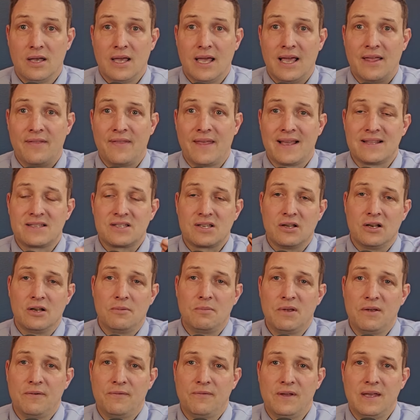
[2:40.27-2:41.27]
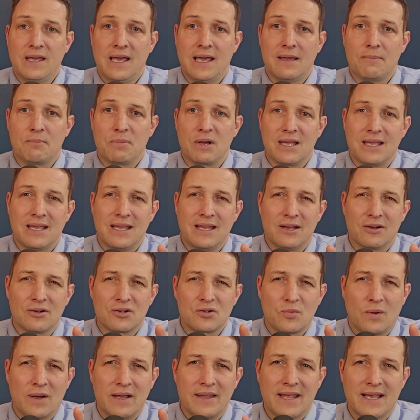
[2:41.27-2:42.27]
And that's going to be VA. But
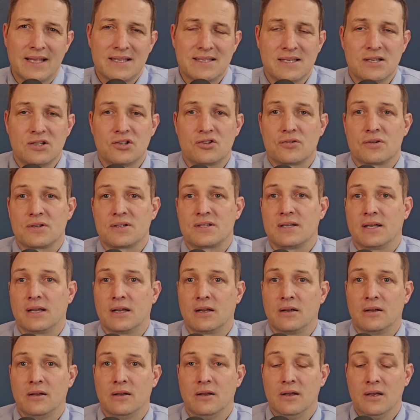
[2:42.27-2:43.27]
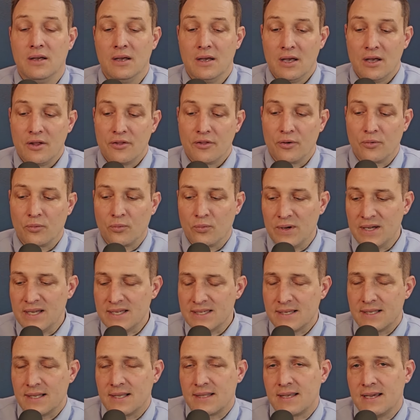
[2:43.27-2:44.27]
here's why that's interesting. The
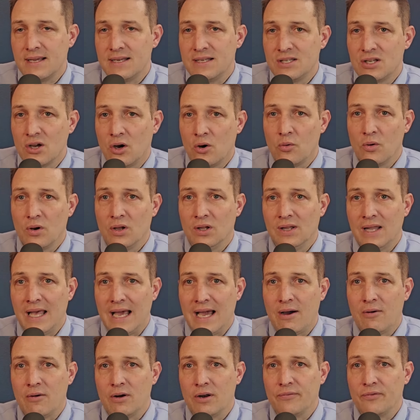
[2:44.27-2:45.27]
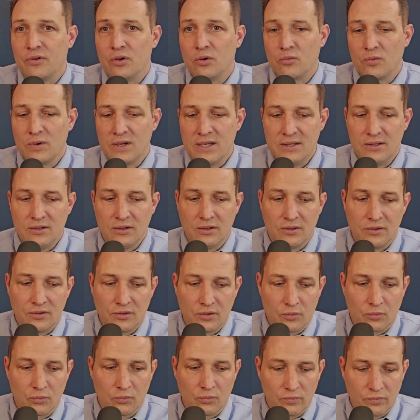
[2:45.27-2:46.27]
reason that they don't allow it, if you read the,
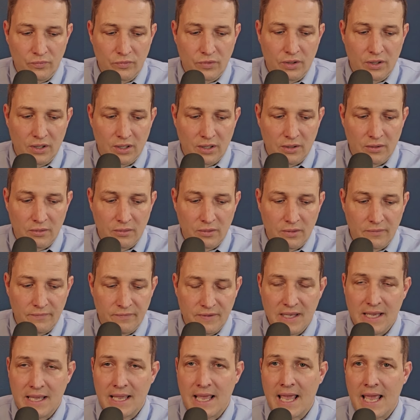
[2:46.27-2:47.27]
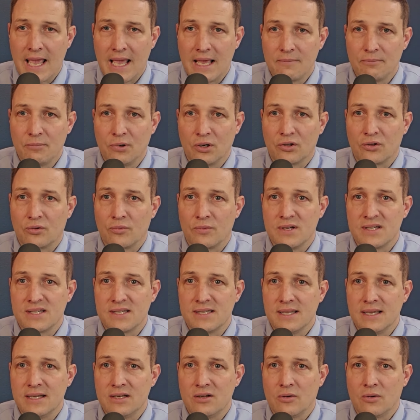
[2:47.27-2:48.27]
the, the VA handbook, the
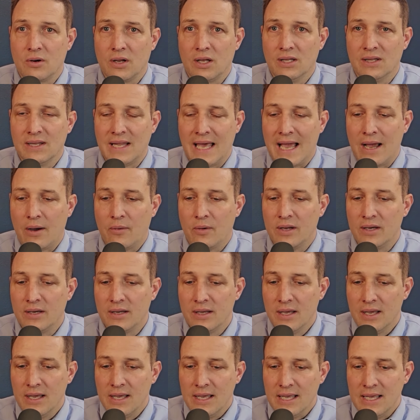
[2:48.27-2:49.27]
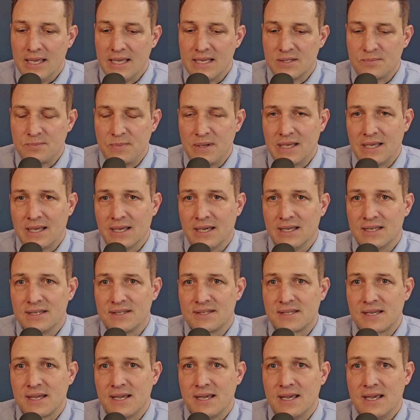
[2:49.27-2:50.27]
reason they don't allow it is
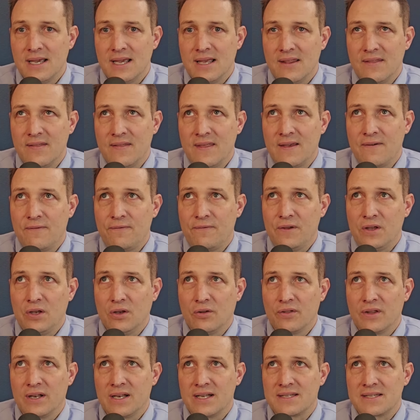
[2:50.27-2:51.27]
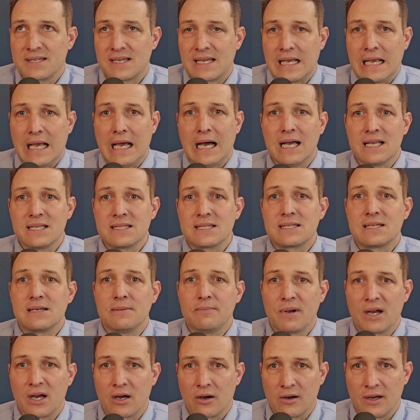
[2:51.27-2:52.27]
because they feel that it's
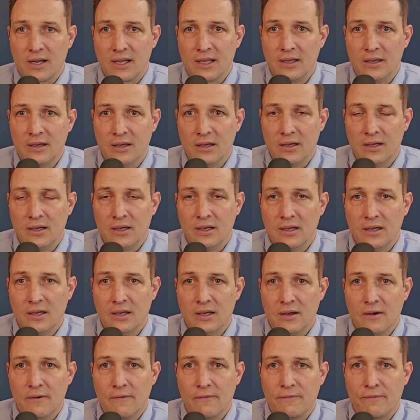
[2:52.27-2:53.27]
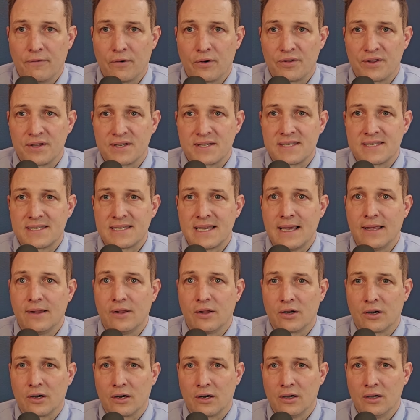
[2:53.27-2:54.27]
customary for the
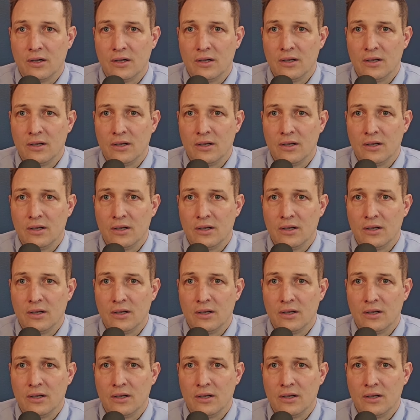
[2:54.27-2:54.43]
seller